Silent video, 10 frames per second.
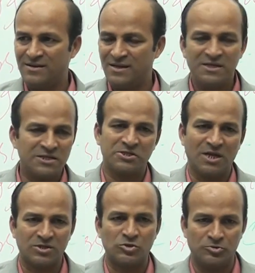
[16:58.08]
It is
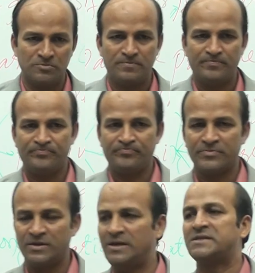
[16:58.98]
not good.
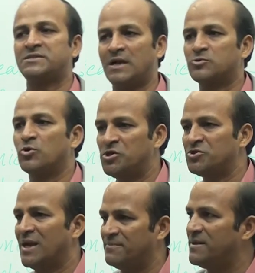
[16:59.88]
It's not going to
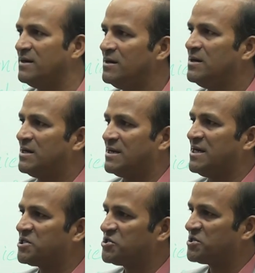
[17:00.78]
help the
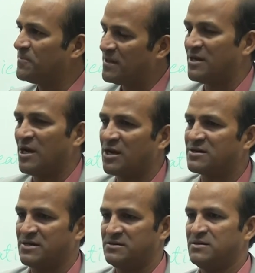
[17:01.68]
relationship in the long
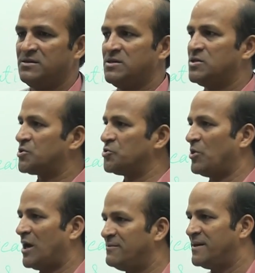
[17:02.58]
run. So
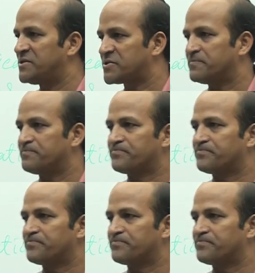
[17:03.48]
always